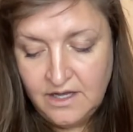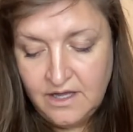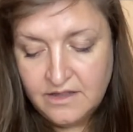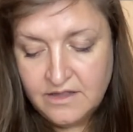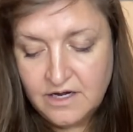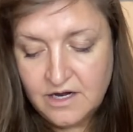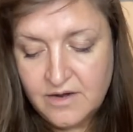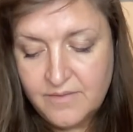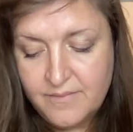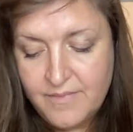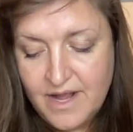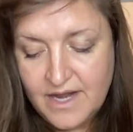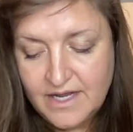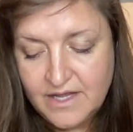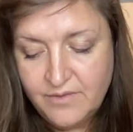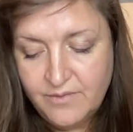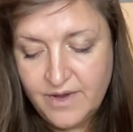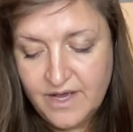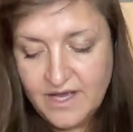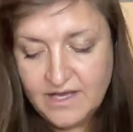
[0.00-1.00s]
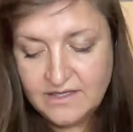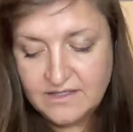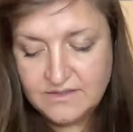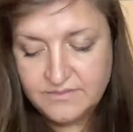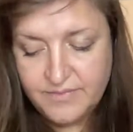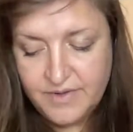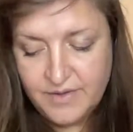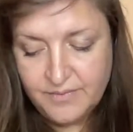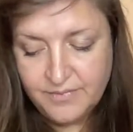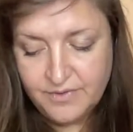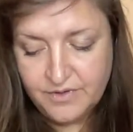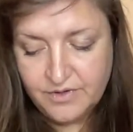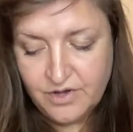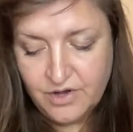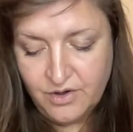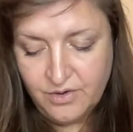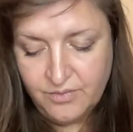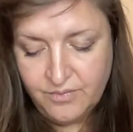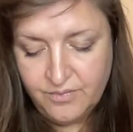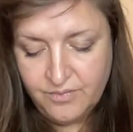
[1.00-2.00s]
There are many ways people
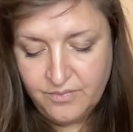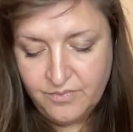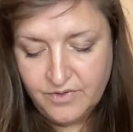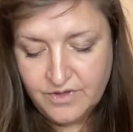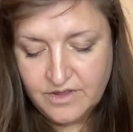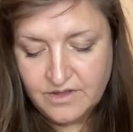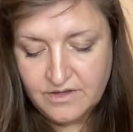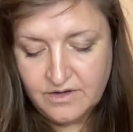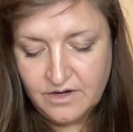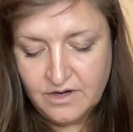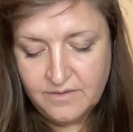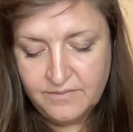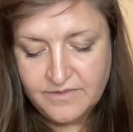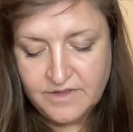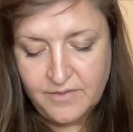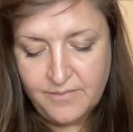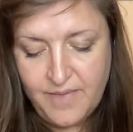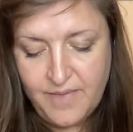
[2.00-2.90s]
cope with the